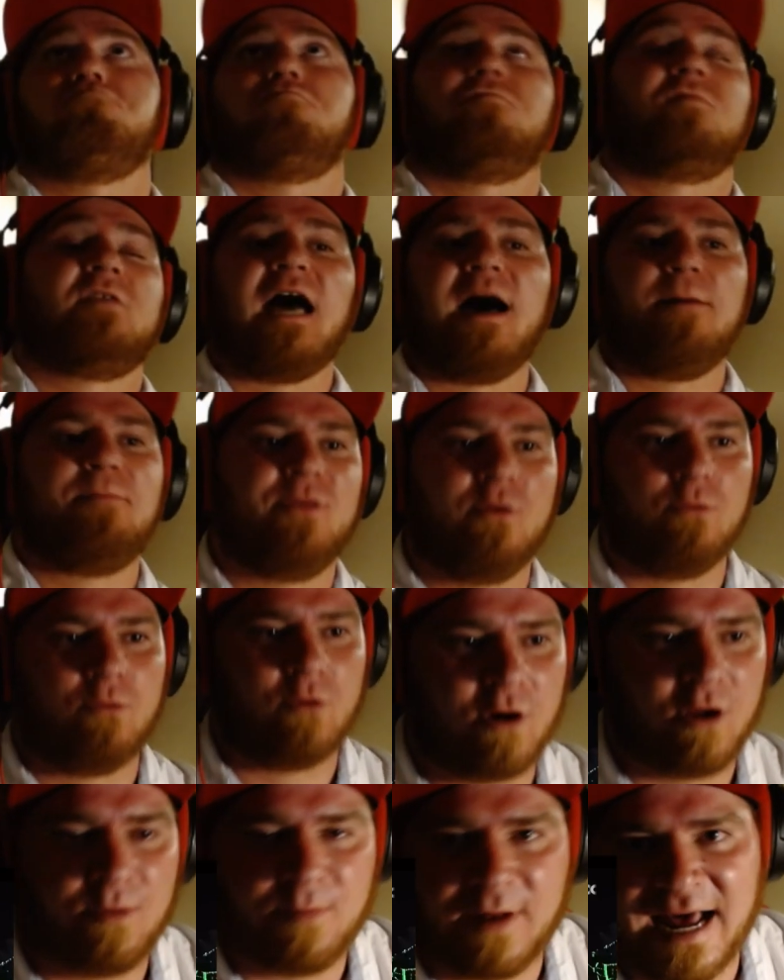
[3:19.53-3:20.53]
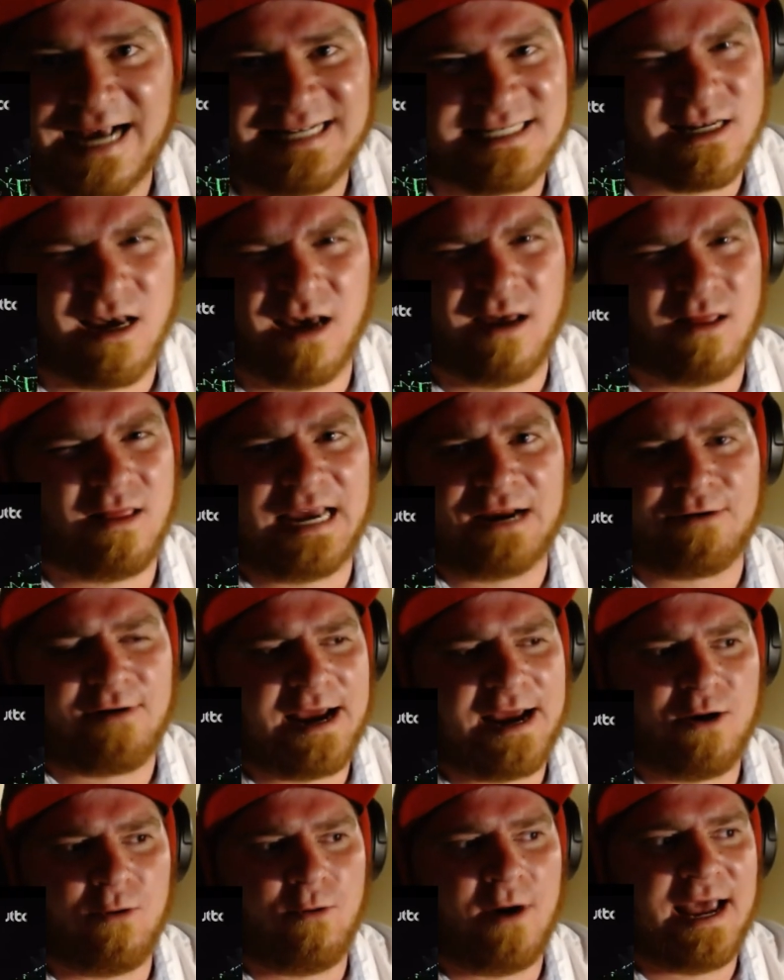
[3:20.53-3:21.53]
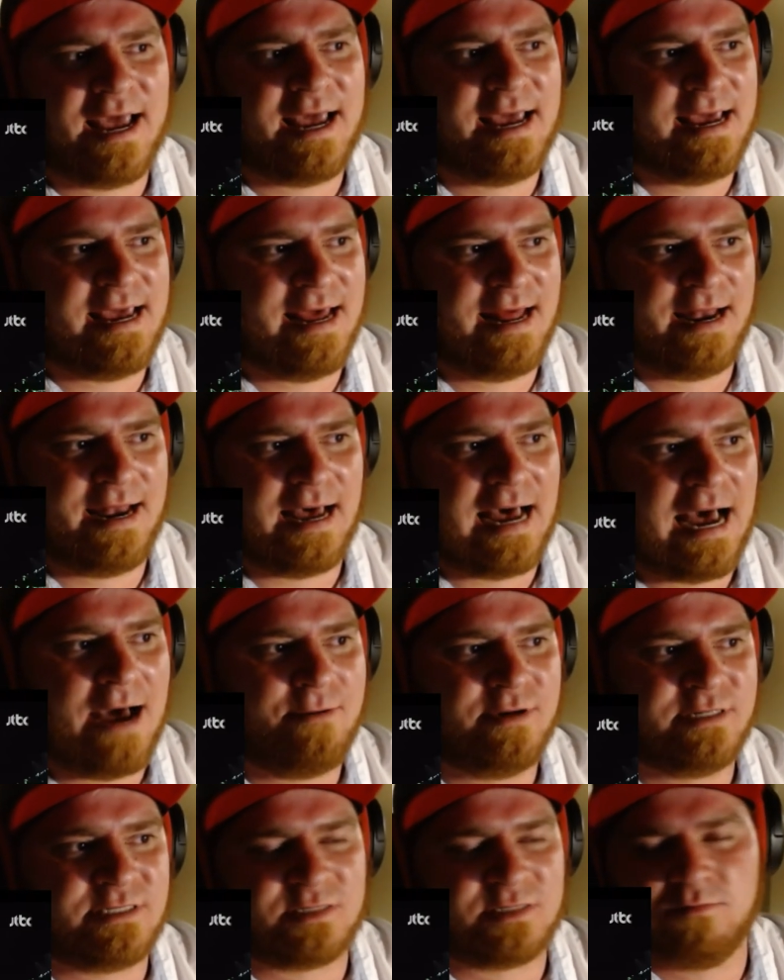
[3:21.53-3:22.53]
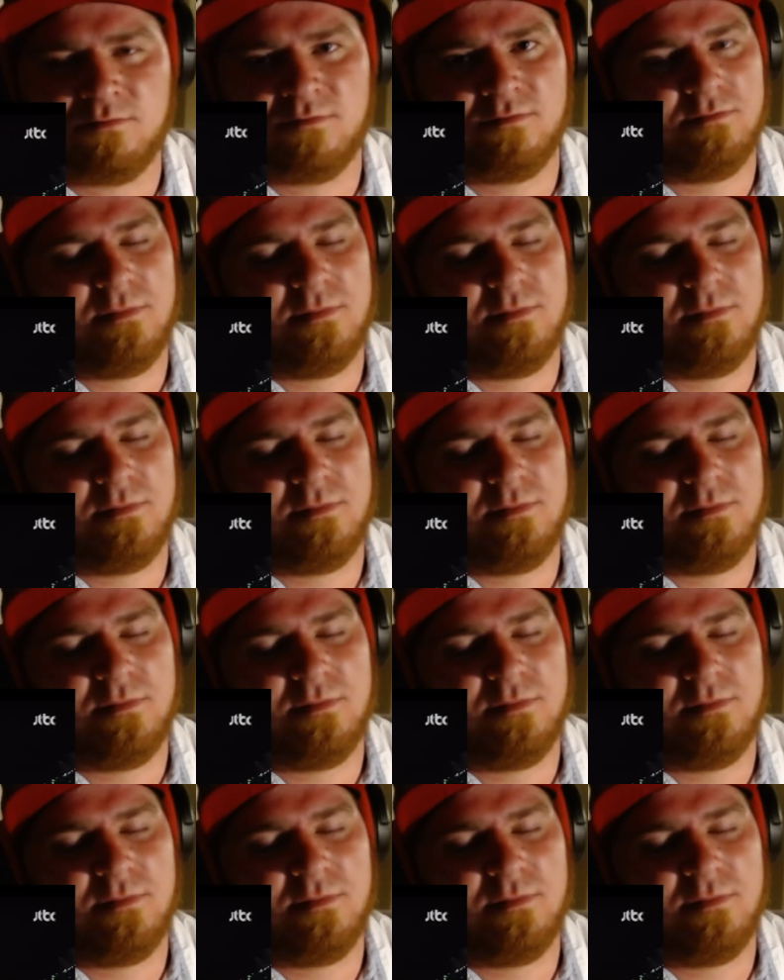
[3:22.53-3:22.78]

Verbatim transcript: top of the world, but I saw it like right away, and I was